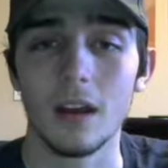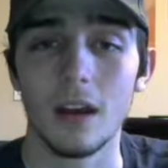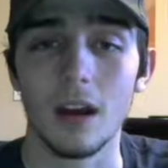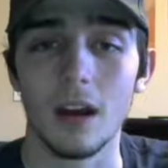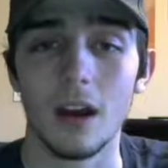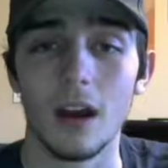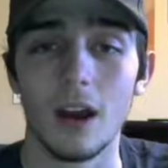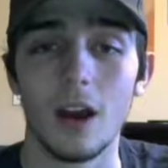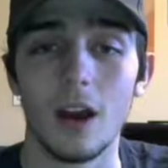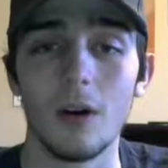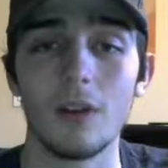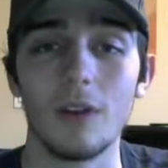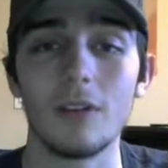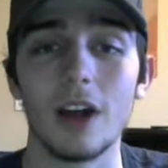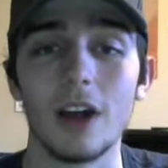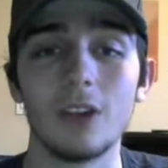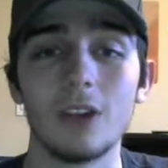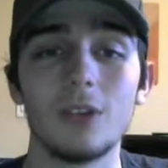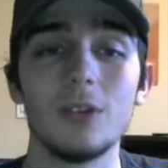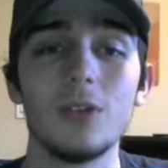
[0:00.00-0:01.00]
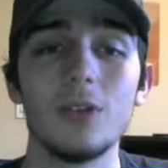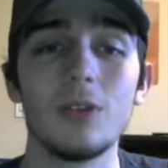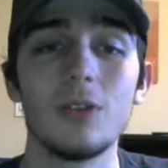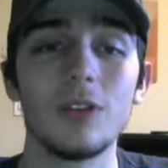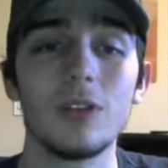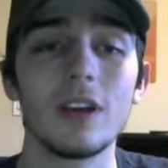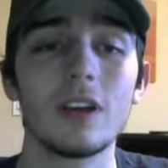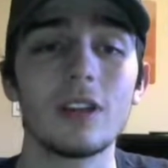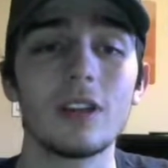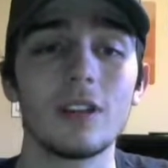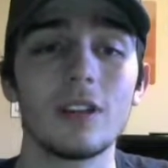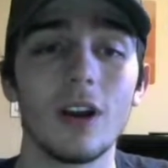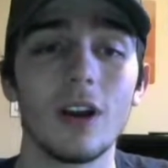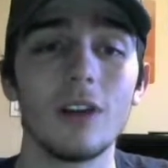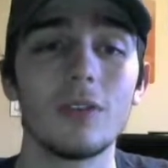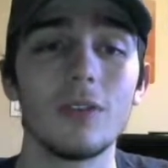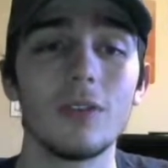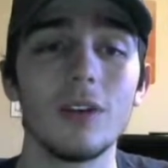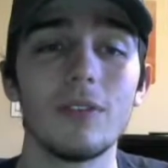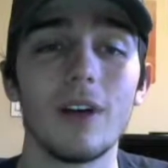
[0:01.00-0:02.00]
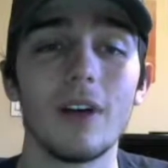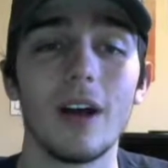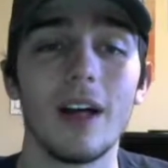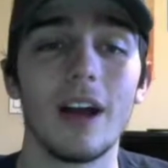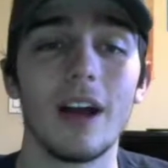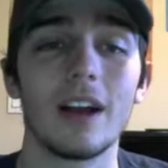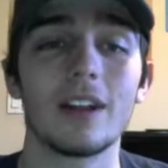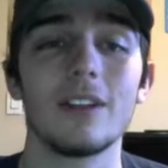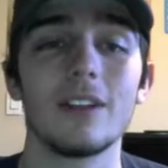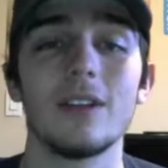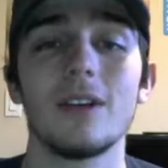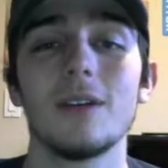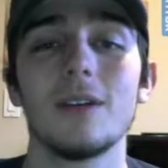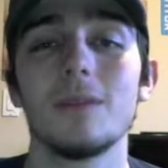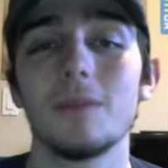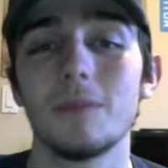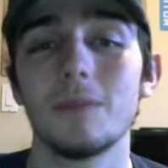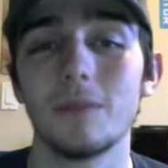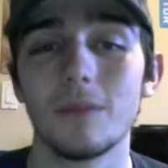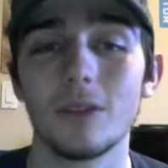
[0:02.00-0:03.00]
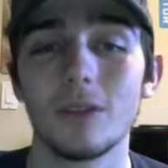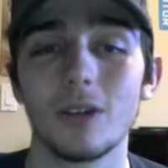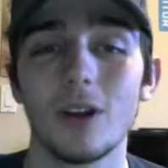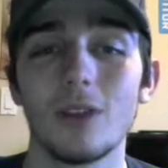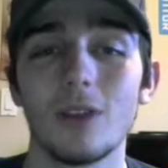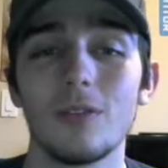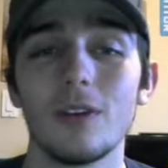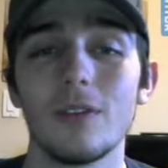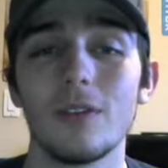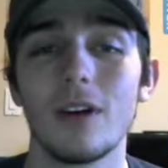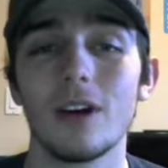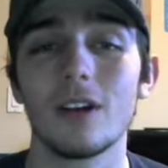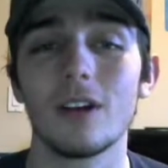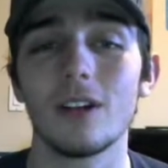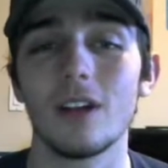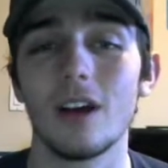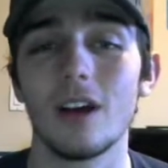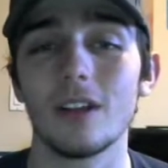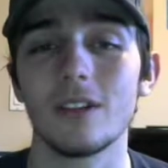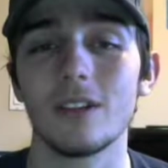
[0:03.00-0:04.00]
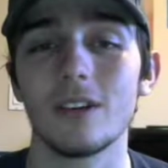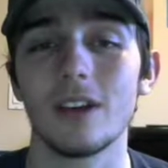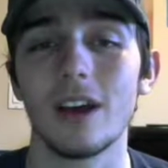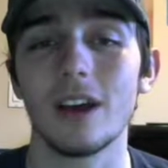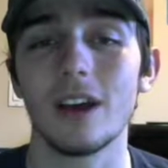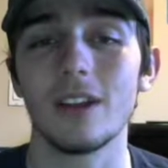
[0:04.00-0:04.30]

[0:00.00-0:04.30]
However, I do think Scarf Weavile Coalossal kind of